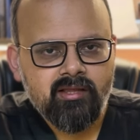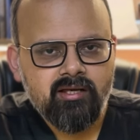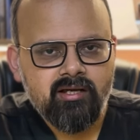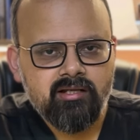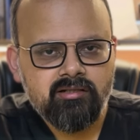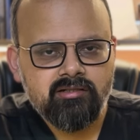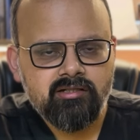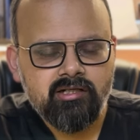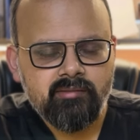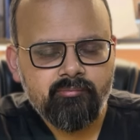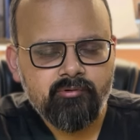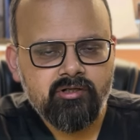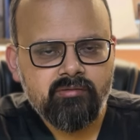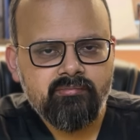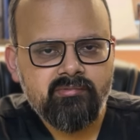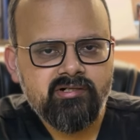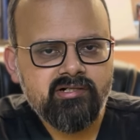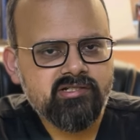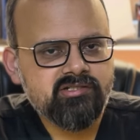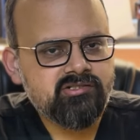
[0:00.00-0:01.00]
And the
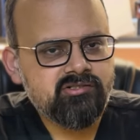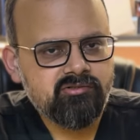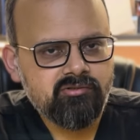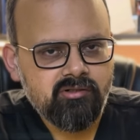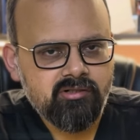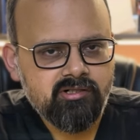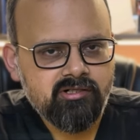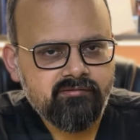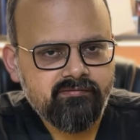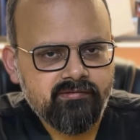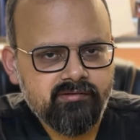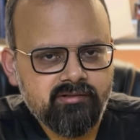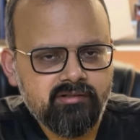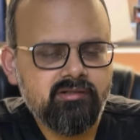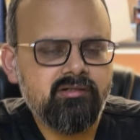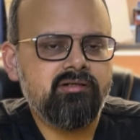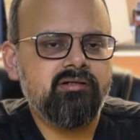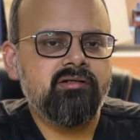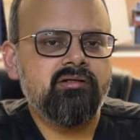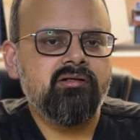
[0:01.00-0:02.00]
appointment is not
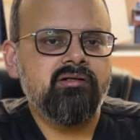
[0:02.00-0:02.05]
difficult.